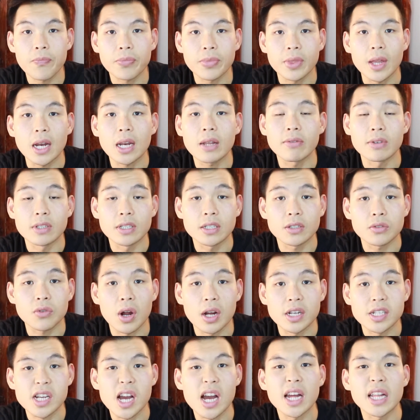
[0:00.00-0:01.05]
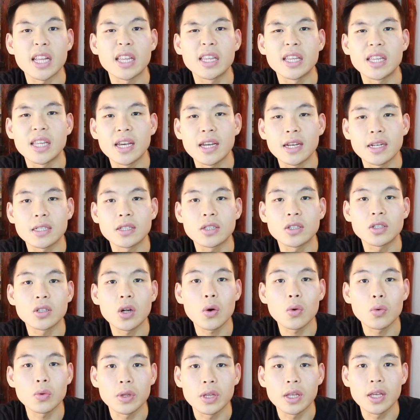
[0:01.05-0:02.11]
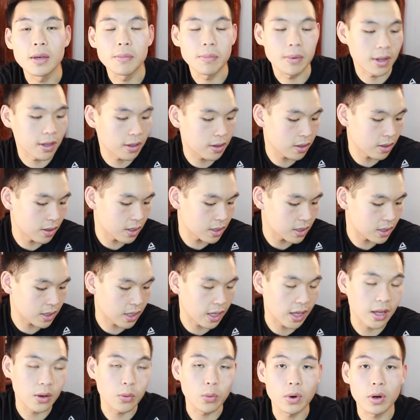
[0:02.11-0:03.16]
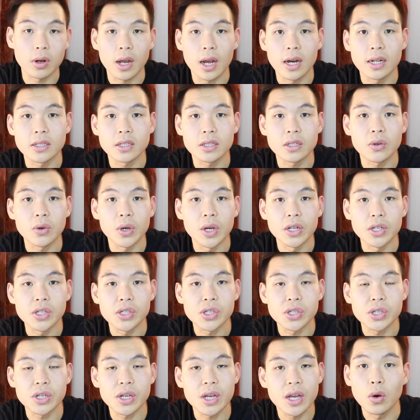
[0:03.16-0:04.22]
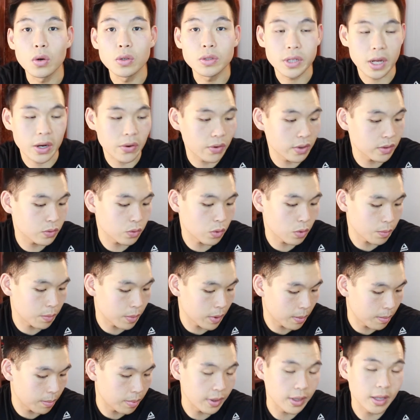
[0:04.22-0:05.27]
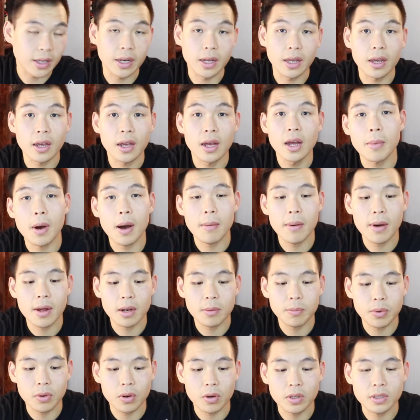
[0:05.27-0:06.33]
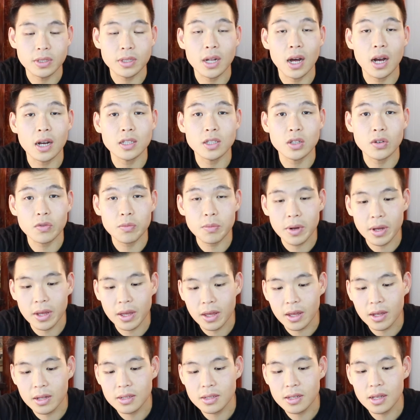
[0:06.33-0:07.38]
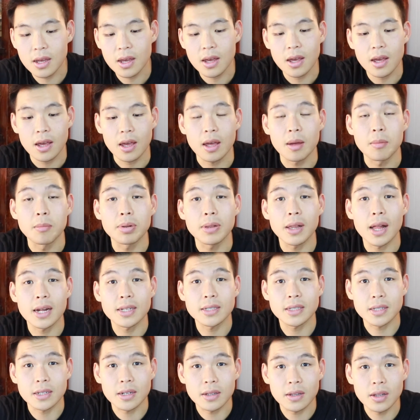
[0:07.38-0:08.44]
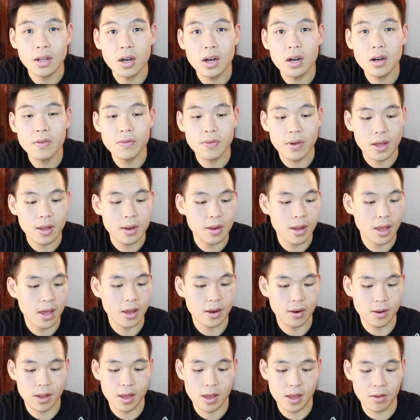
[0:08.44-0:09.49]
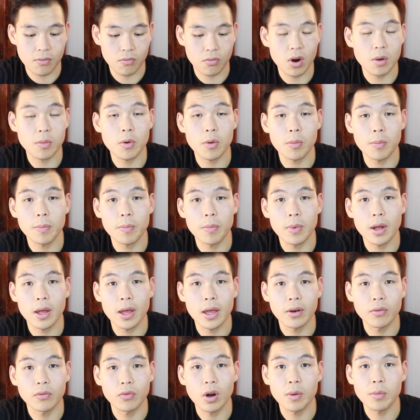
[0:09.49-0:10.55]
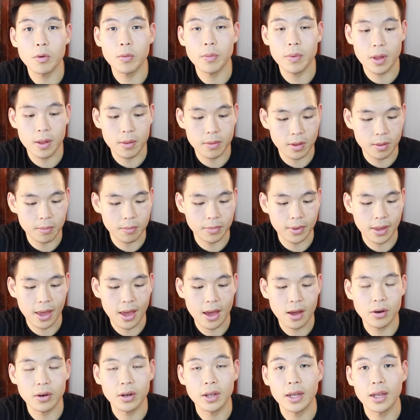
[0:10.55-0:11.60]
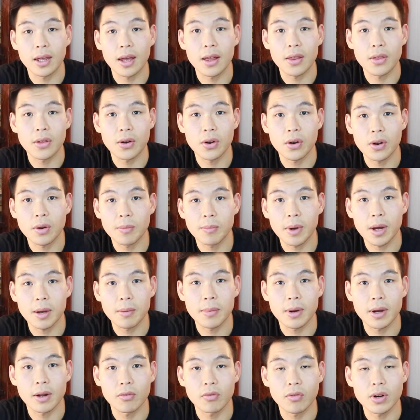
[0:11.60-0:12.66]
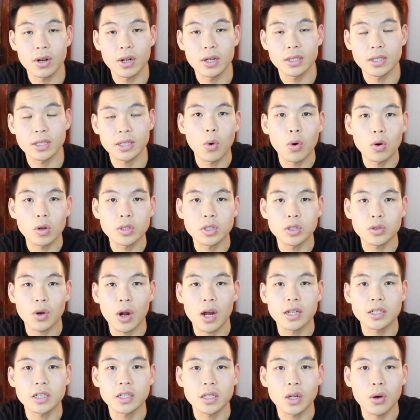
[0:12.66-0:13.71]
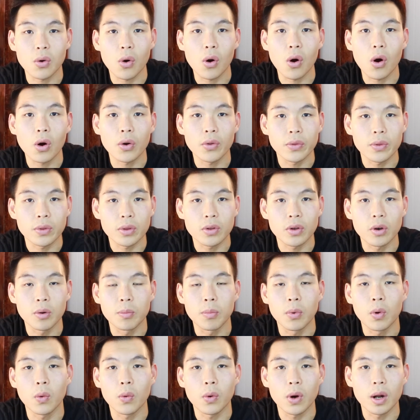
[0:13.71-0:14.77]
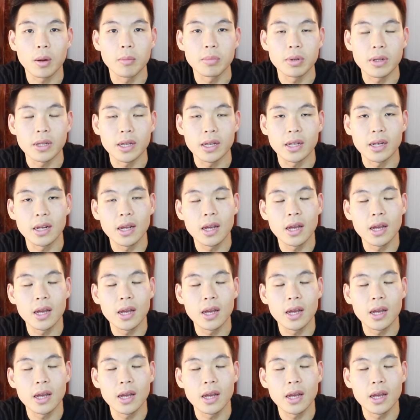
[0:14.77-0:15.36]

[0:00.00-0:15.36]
not even scratched, I dig so deep into the skin where it got so itchy. Those areas would be bleeding. My mom had to put on socks over my hand and plastic glove and rubber band them down together by my wrist. It won't scratch so hard to a point where I bleed.